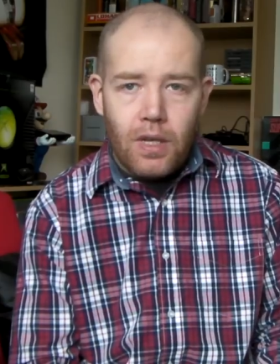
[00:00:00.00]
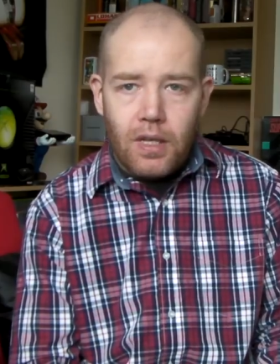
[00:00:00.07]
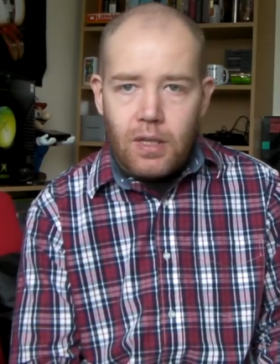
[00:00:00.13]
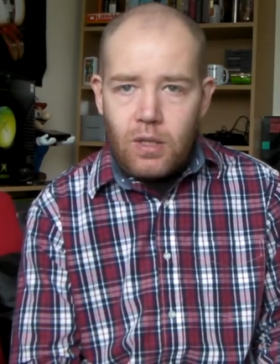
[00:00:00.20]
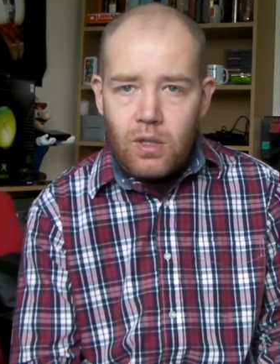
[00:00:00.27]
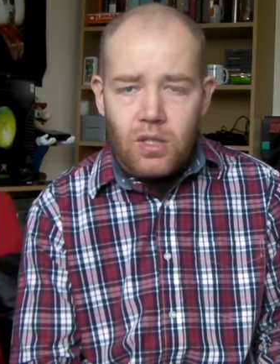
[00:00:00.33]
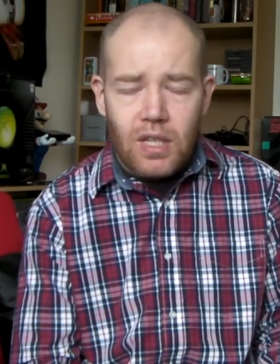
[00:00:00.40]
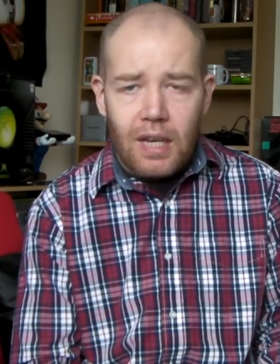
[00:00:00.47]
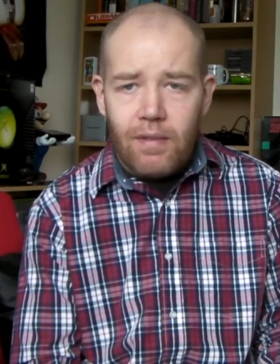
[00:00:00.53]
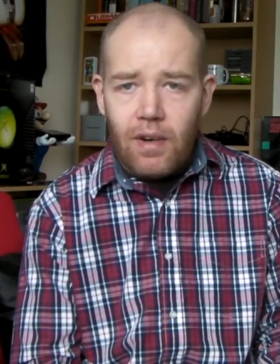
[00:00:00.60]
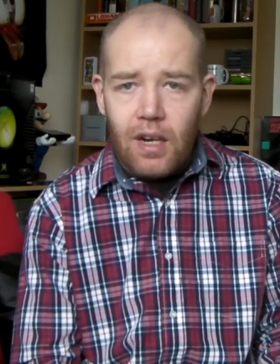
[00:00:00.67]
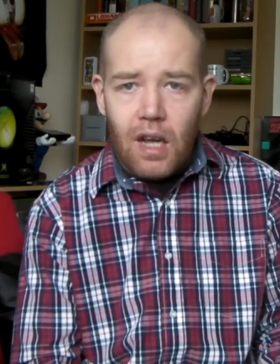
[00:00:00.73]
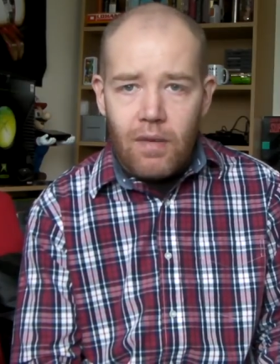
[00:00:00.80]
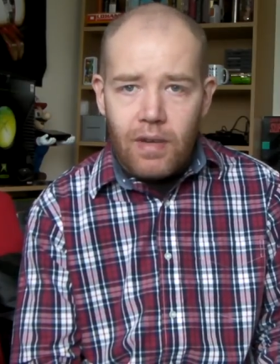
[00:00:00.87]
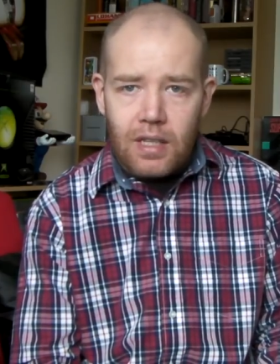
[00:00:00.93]
It doesn't have a
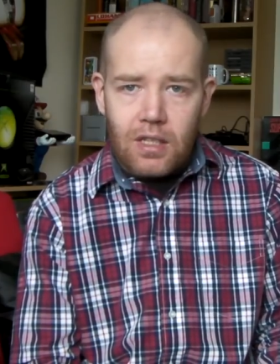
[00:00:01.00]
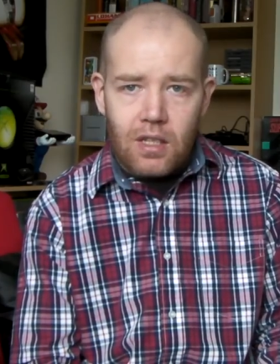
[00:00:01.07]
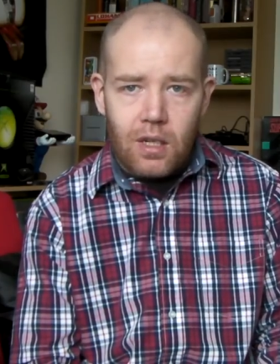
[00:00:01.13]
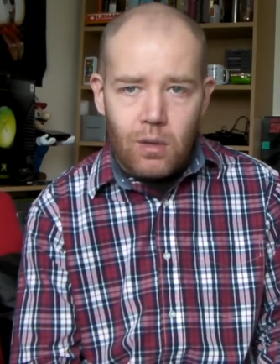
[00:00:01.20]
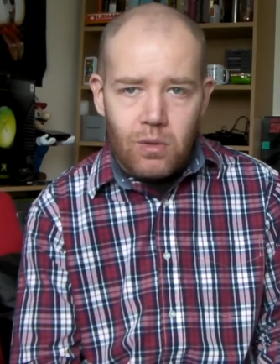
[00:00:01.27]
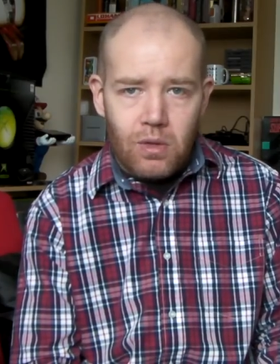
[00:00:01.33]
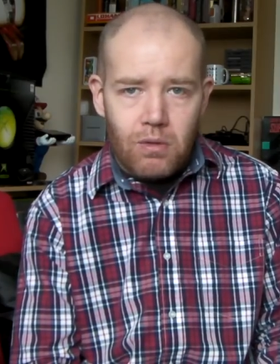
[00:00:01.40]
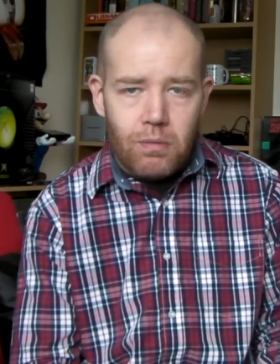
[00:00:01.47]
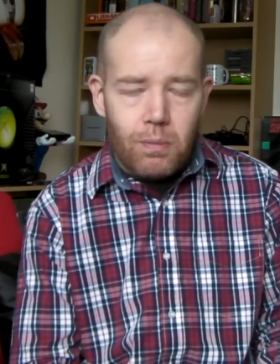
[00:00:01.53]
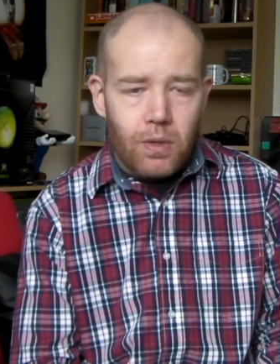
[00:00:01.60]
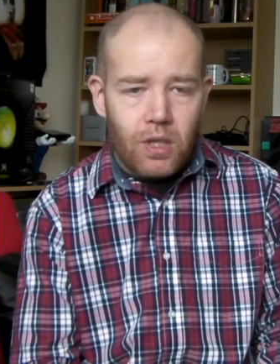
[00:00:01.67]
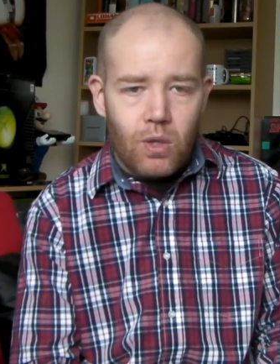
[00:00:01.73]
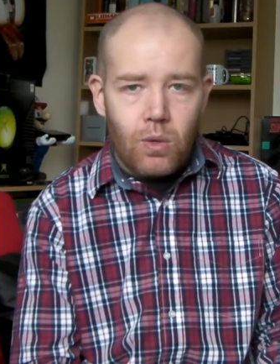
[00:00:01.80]
lot of exclusives, but the